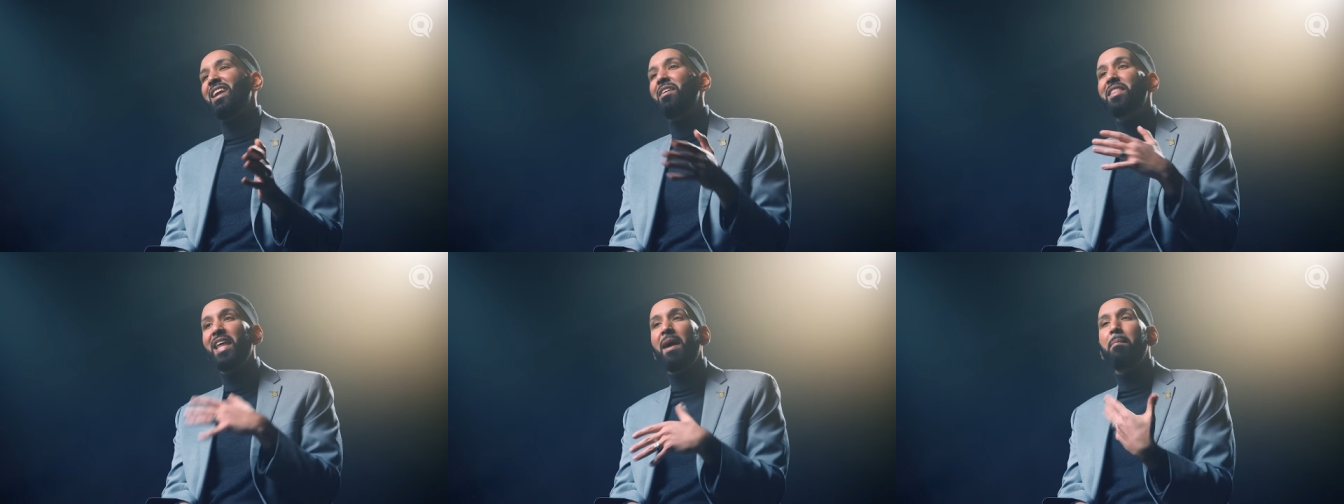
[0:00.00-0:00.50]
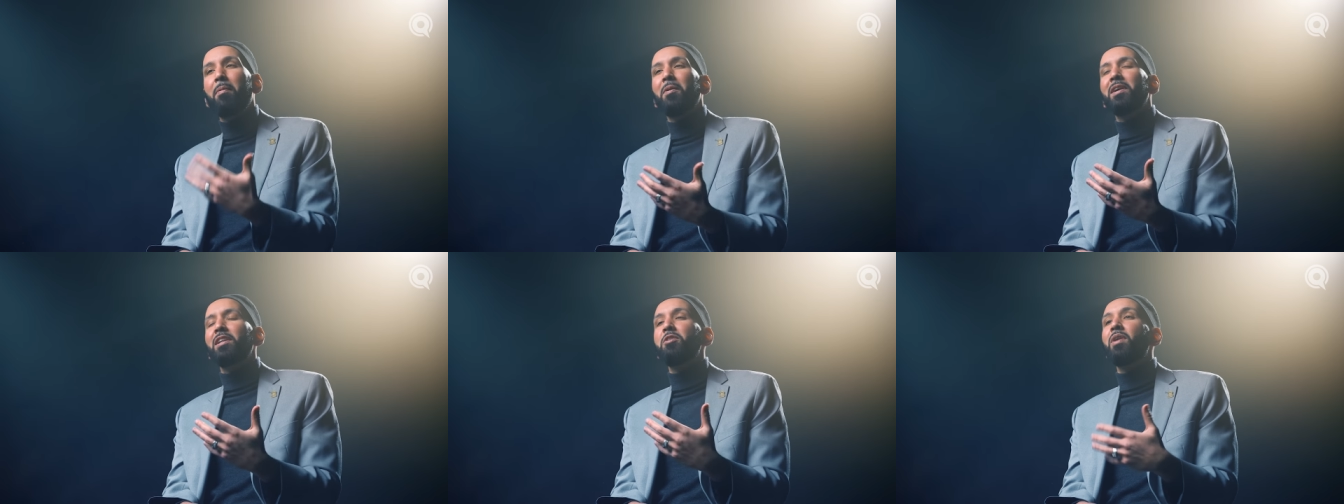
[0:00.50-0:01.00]
Now, at that
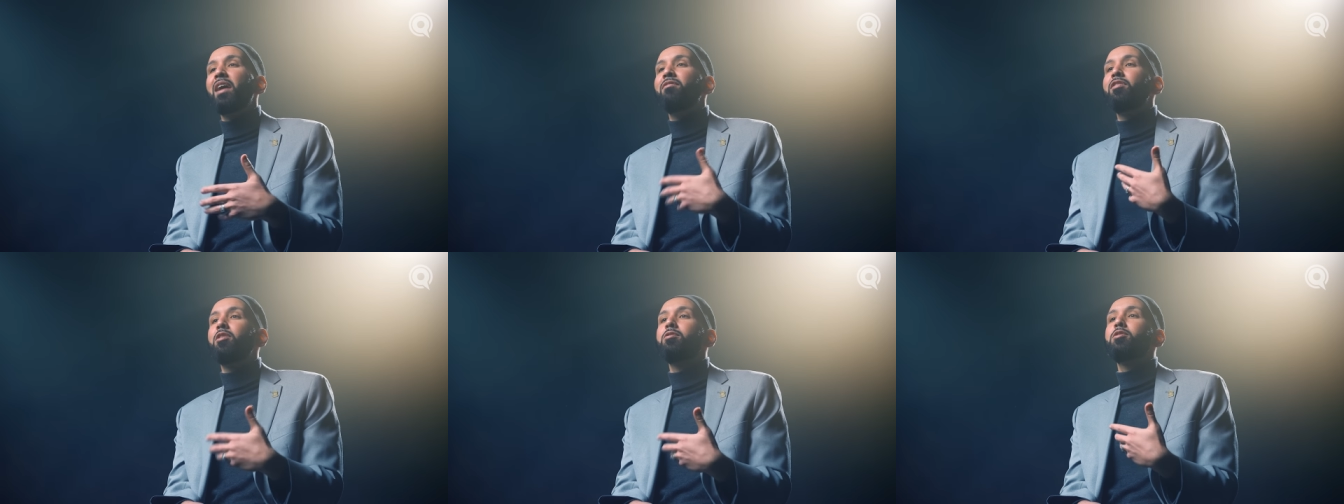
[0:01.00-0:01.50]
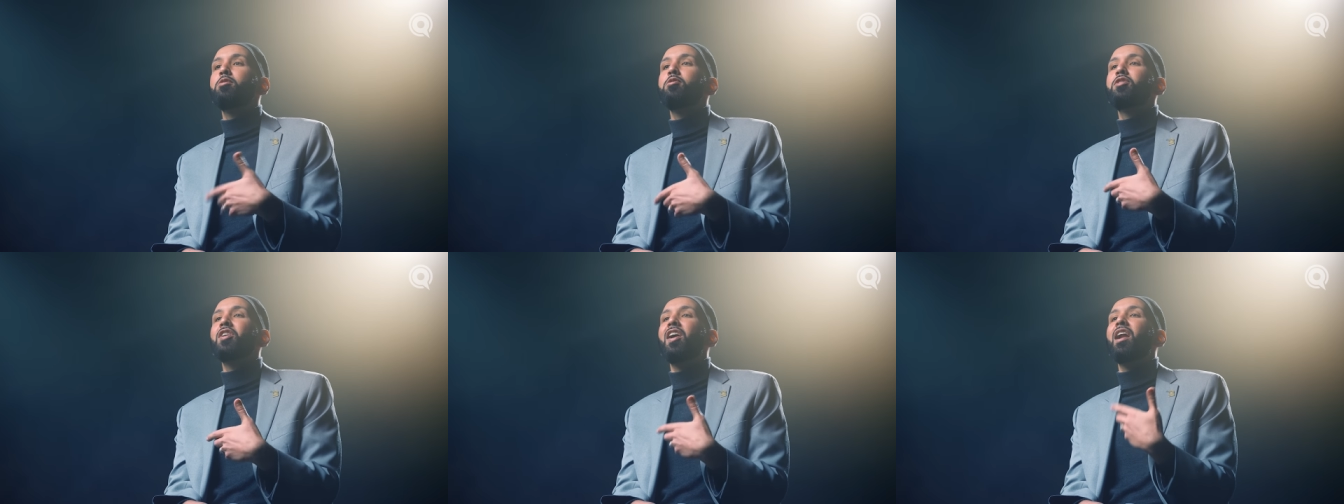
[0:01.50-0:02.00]
point, you have those who
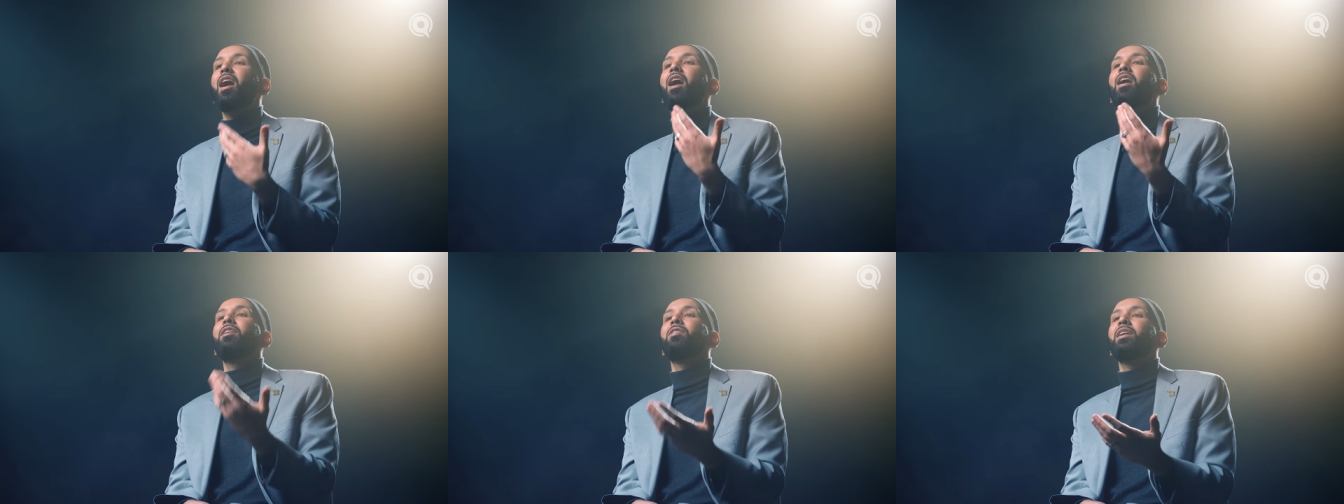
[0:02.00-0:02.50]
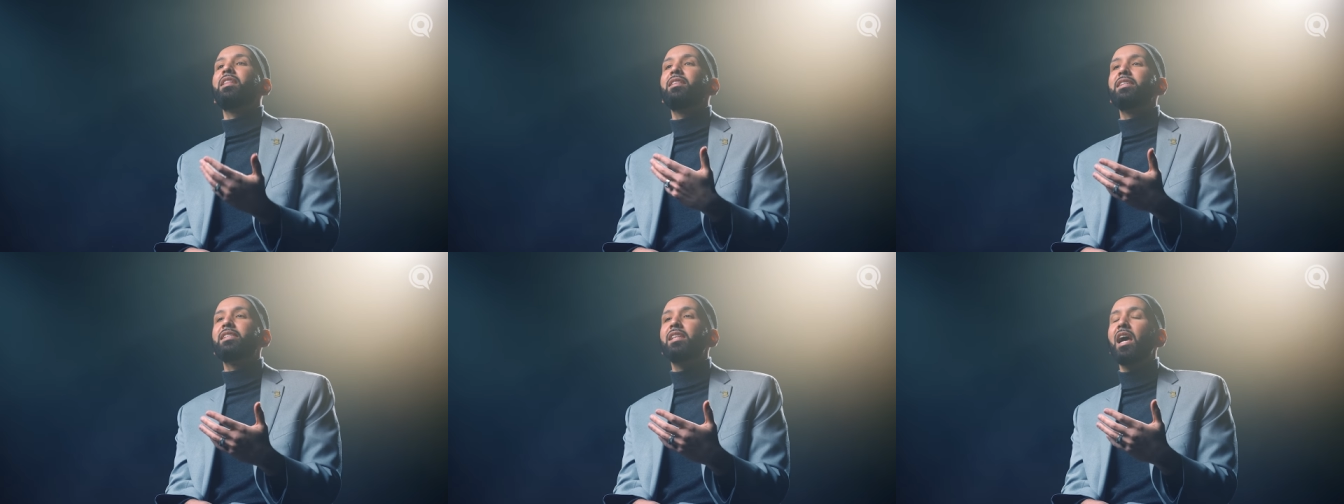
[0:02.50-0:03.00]
sought honor in
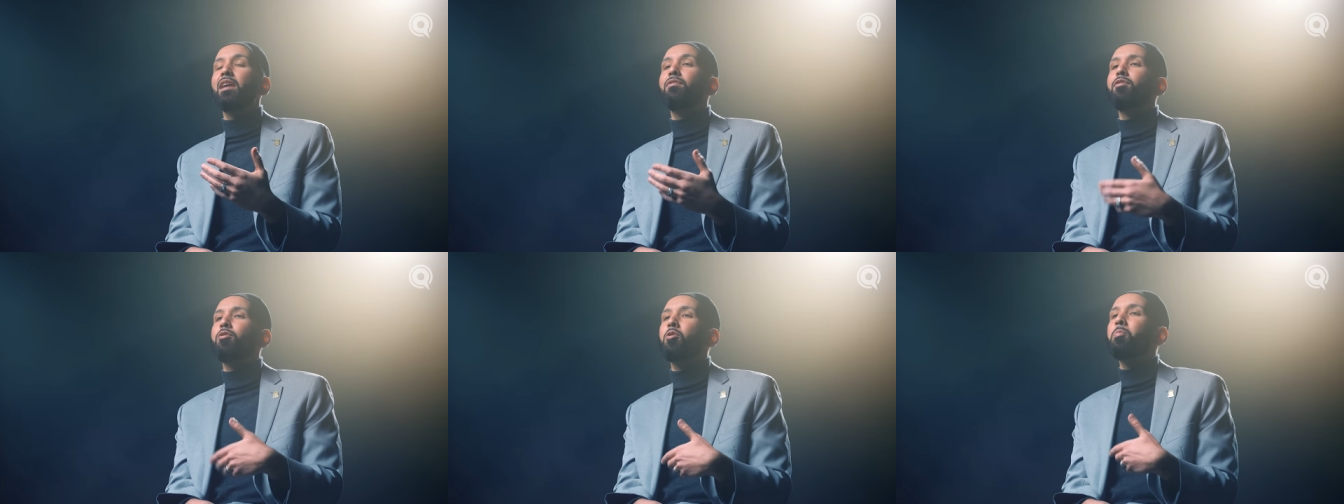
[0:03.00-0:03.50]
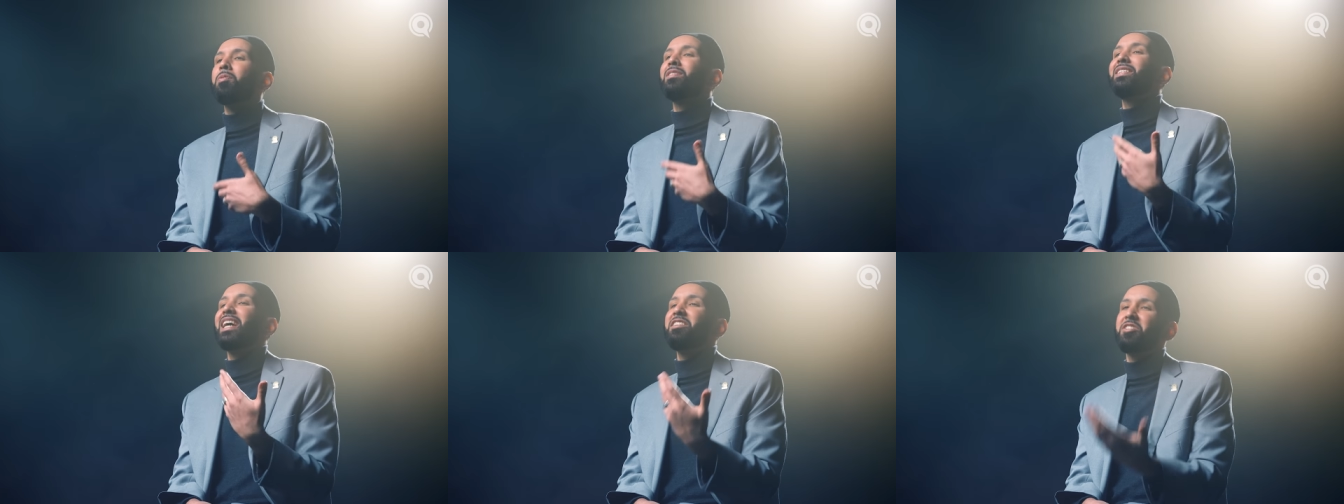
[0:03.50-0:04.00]
this life through
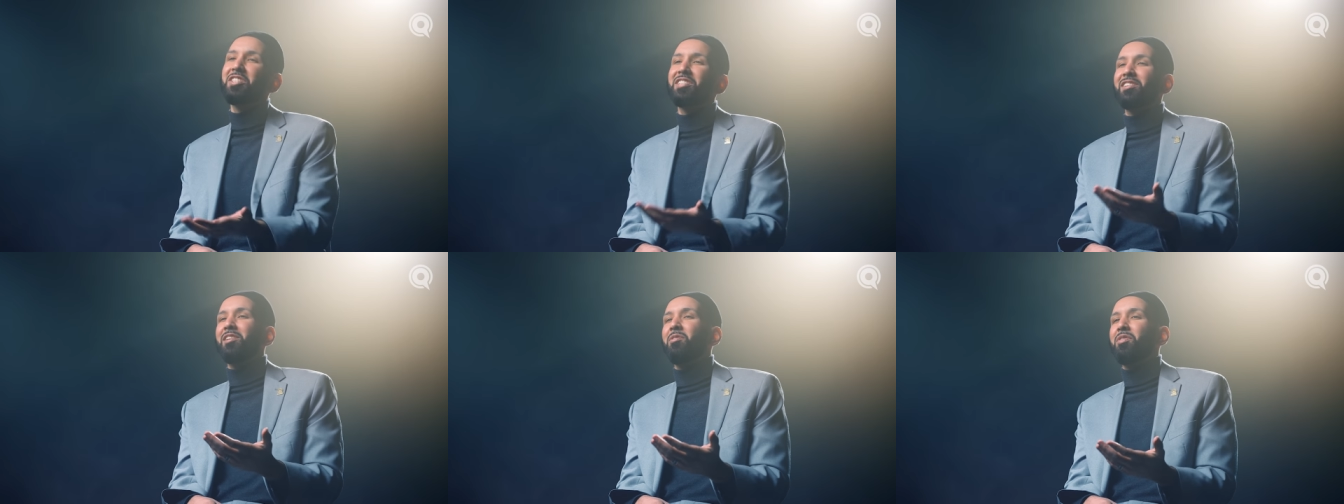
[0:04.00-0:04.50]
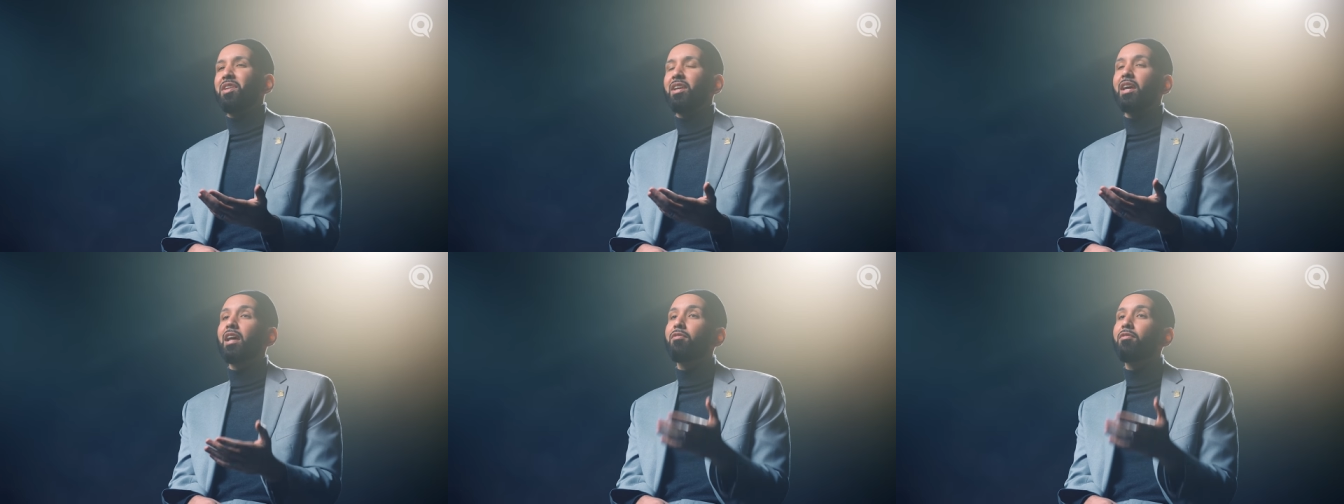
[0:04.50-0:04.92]
pretentious clothing.